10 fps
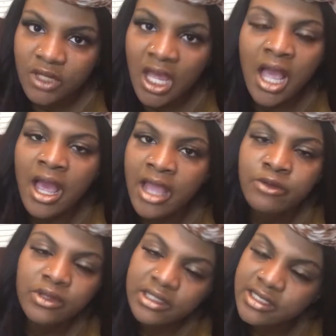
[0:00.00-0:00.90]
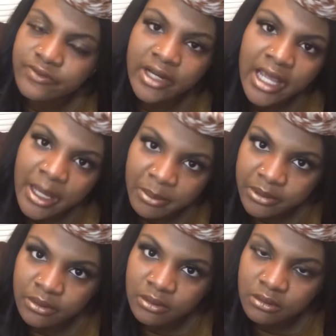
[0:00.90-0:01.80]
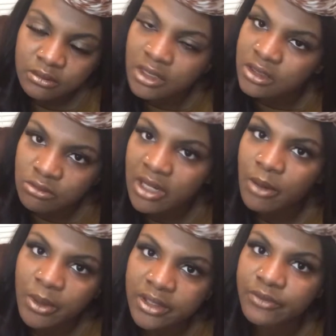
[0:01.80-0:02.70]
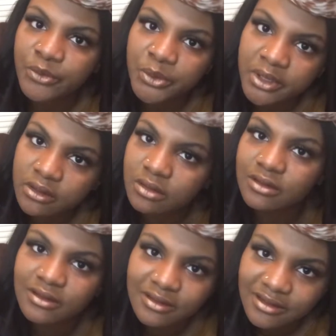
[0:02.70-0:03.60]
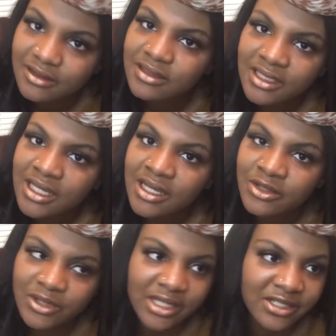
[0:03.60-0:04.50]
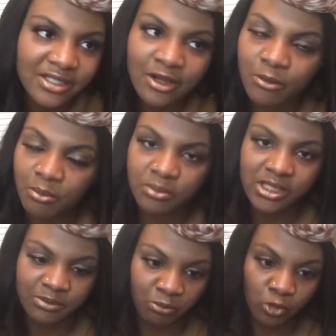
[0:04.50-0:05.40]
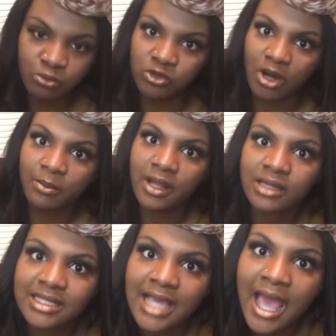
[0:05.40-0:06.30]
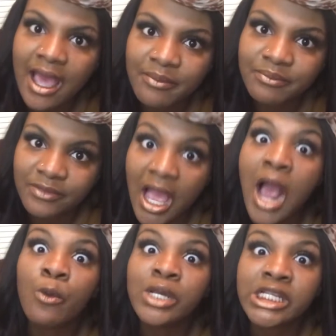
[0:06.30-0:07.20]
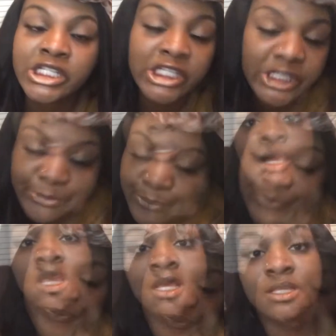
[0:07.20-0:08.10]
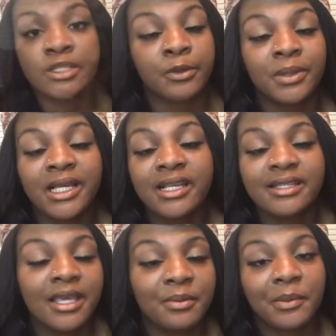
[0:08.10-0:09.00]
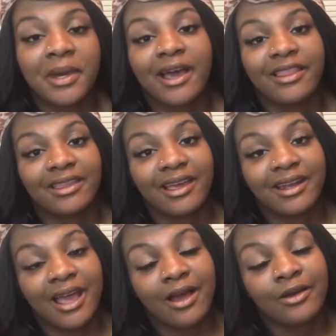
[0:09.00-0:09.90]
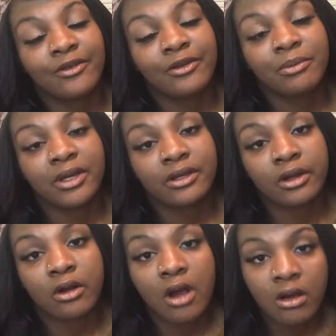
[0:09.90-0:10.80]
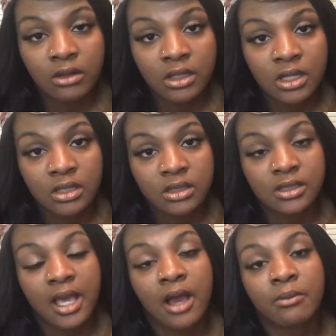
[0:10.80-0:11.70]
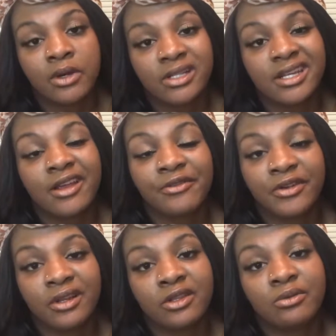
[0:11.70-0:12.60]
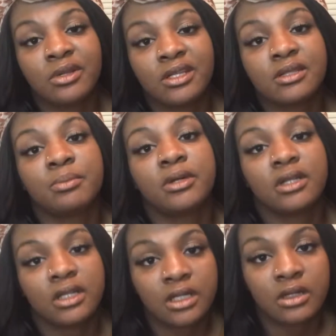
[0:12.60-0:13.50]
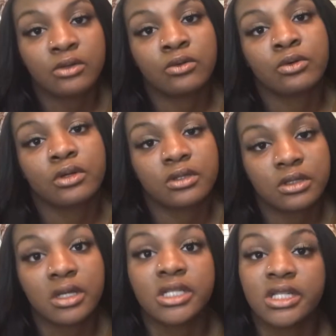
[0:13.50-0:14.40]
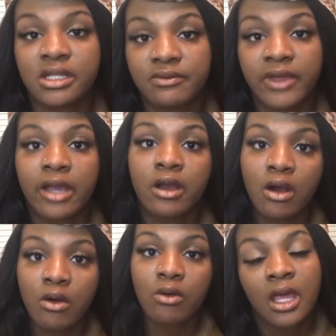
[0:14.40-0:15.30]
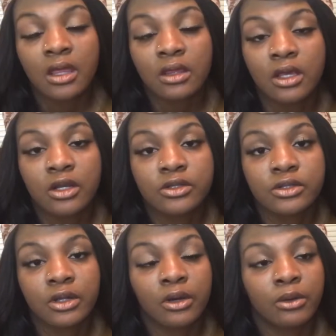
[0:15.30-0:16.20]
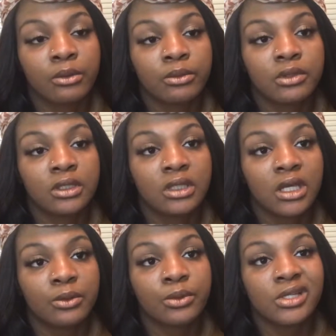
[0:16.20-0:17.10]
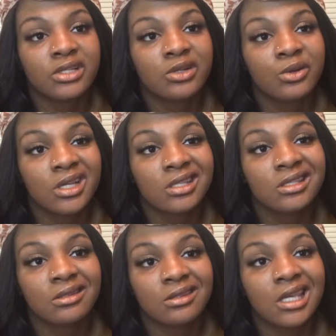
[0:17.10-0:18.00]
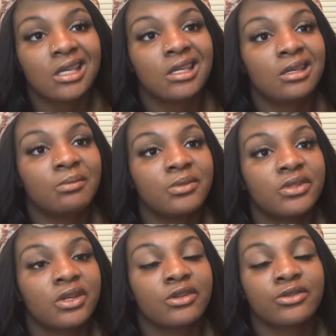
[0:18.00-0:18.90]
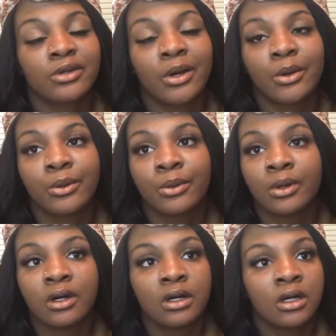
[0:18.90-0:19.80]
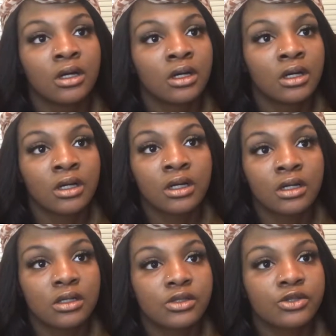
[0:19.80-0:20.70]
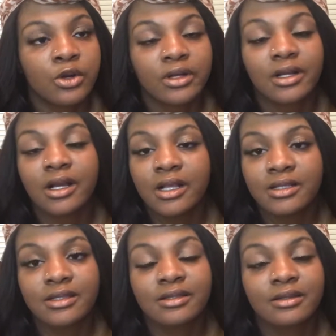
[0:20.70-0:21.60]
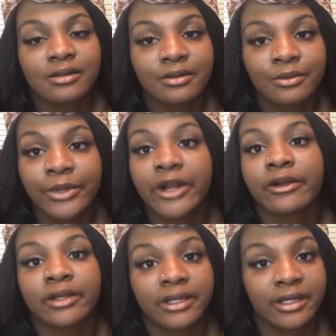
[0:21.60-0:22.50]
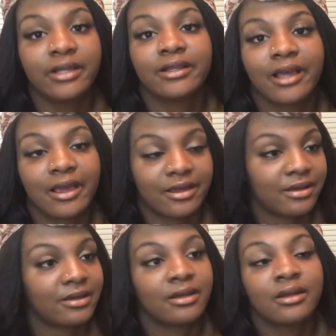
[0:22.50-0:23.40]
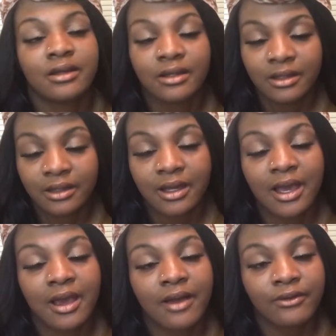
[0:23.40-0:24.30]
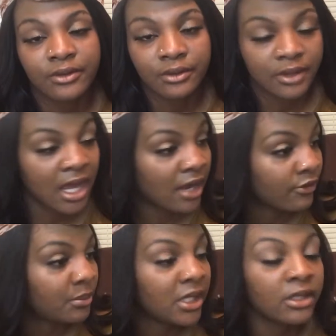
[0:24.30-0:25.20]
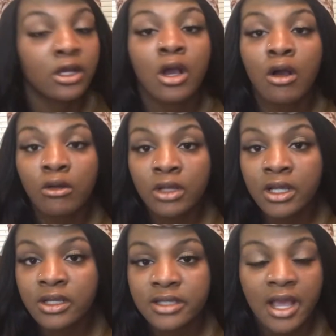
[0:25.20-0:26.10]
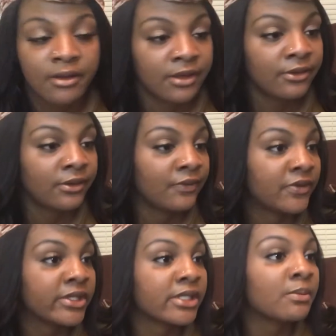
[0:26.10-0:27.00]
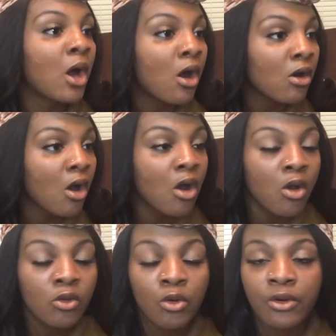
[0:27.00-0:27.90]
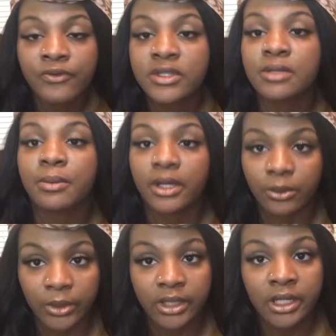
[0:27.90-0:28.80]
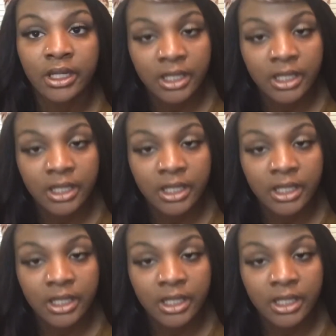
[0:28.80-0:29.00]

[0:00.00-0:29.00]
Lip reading: how you think that's gonna happen and you not working for it? You think it's just gonna just boop drop out the sky? I wish. So please keep in mind that however big your goal is how much effort you need to put in order to achieve that goal. There's no get rich quick schemes. There's no shortcuts. Rarely. Like, however big the goal is, if it's a small goal or if it's a big one,